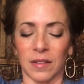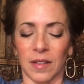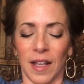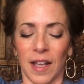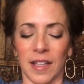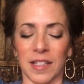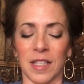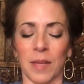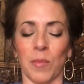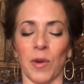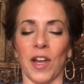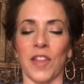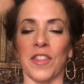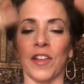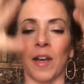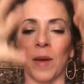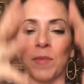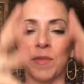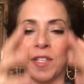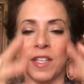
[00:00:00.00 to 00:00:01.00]
As the breath
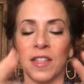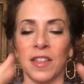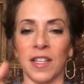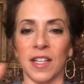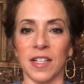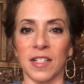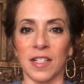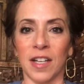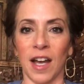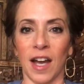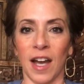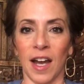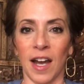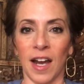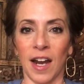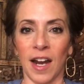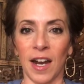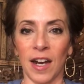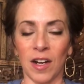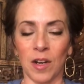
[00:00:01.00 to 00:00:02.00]
comes in, the
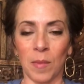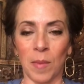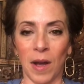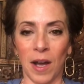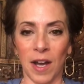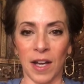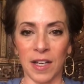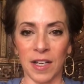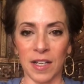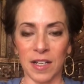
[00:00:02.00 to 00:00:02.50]
entire body